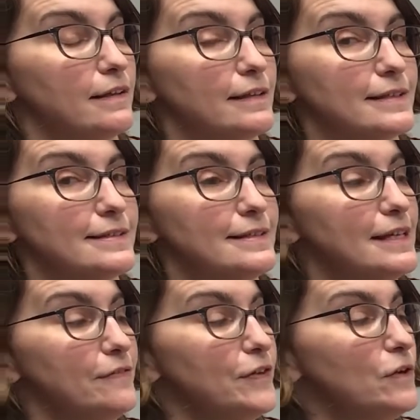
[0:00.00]
Let's
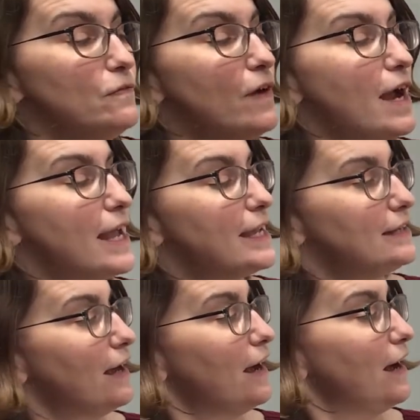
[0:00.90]
see if you're
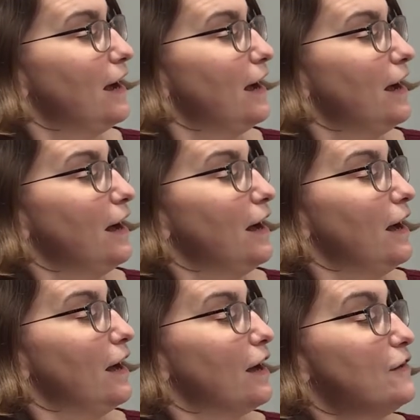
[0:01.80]
right.
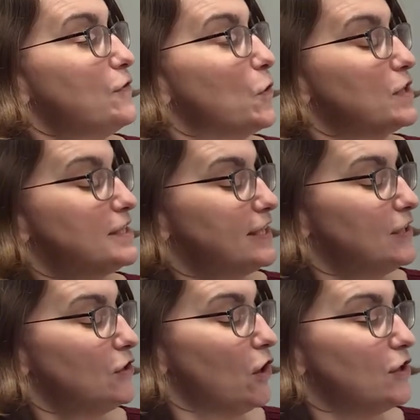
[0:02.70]
Of course,
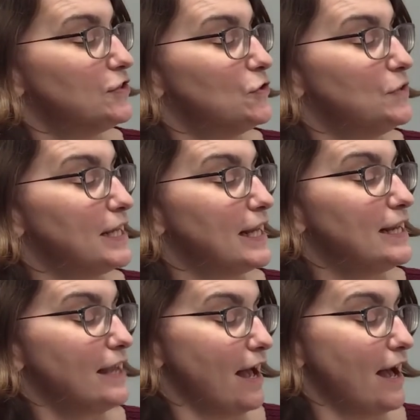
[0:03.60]
he'll also
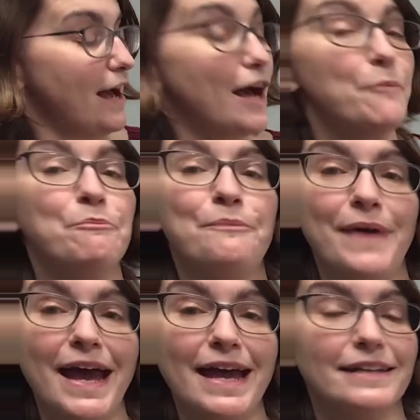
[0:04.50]
need a
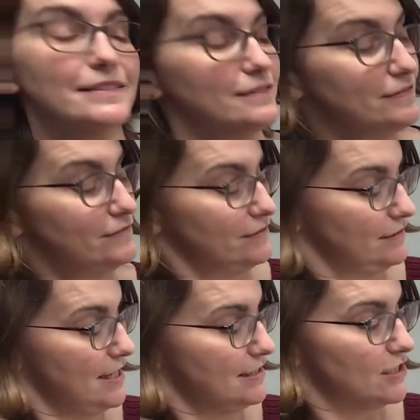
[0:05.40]
bat.
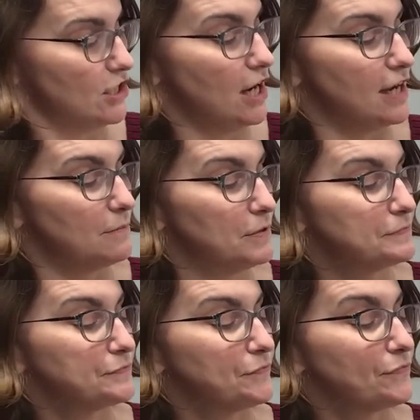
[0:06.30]
Nice job.
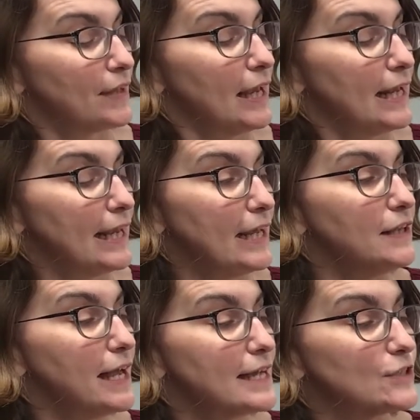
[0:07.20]
And
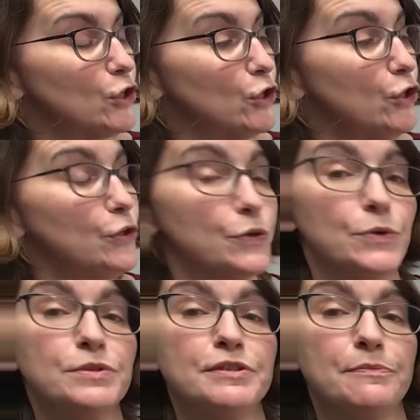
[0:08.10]
he'll ask
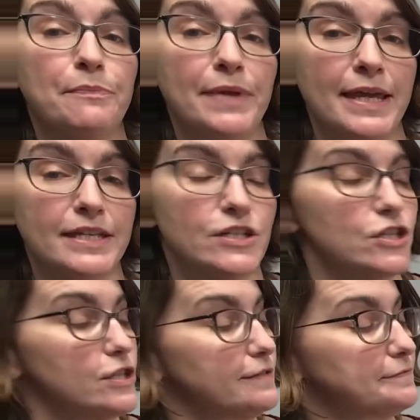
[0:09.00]
you to pitch.